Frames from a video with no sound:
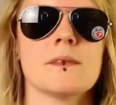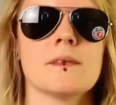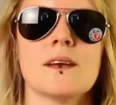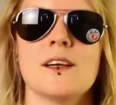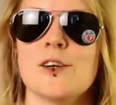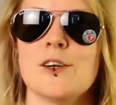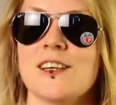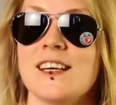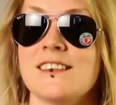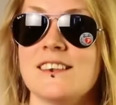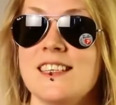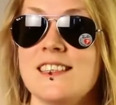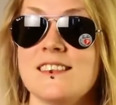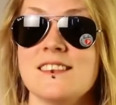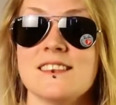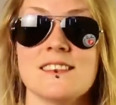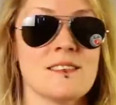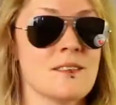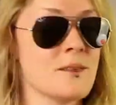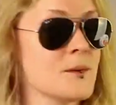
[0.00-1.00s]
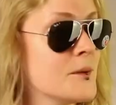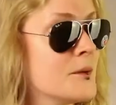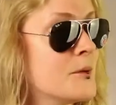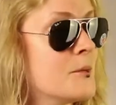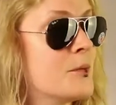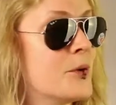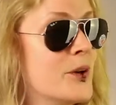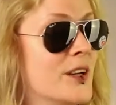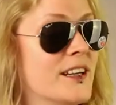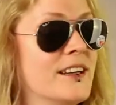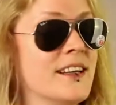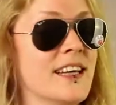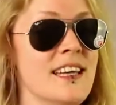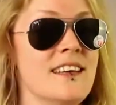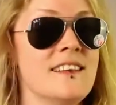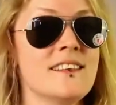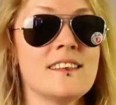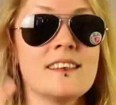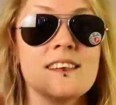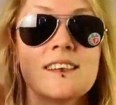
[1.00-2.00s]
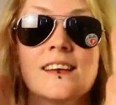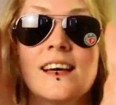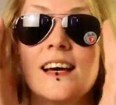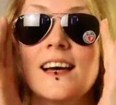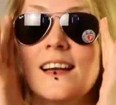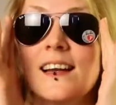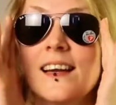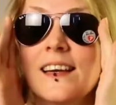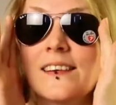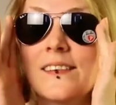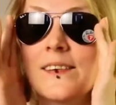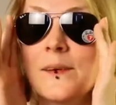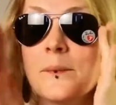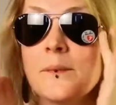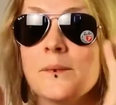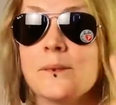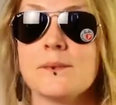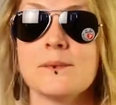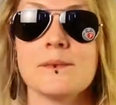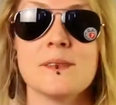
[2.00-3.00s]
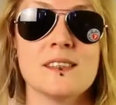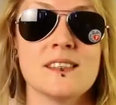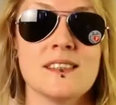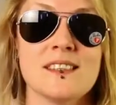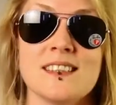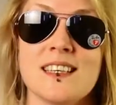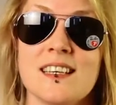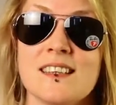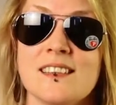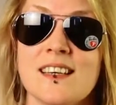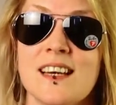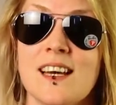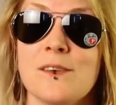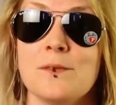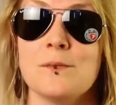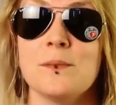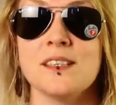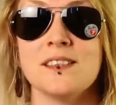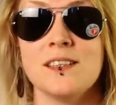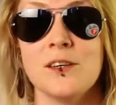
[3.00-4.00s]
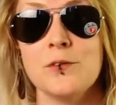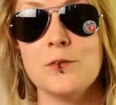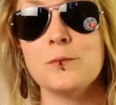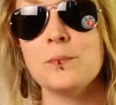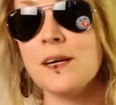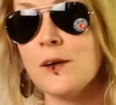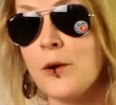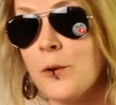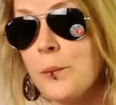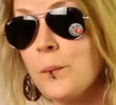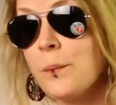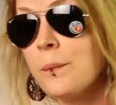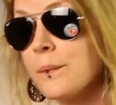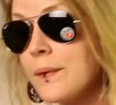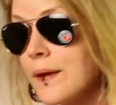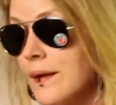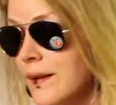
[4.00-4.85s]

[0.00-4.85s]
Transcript: Looks like this, pretty neat. I like them. It's the size I have myself back home.